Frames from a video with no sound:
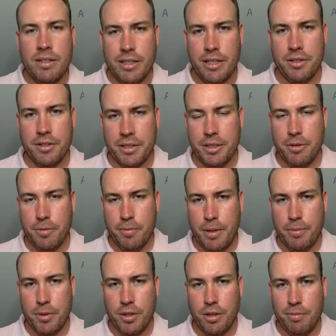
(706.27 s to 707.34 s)
The other thing to
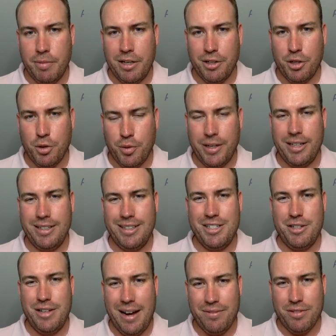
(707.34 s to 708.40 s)
remember about Korean
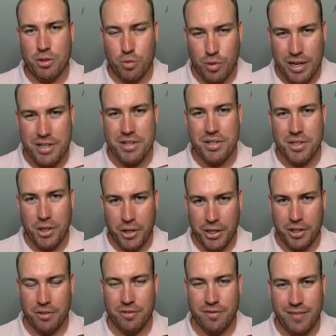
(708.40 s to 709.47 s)
is you have to register
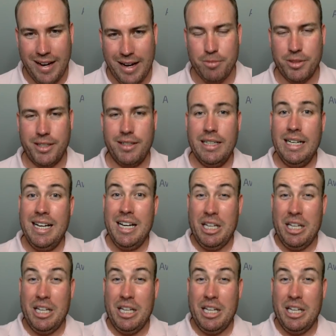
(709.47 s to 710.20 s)
your family.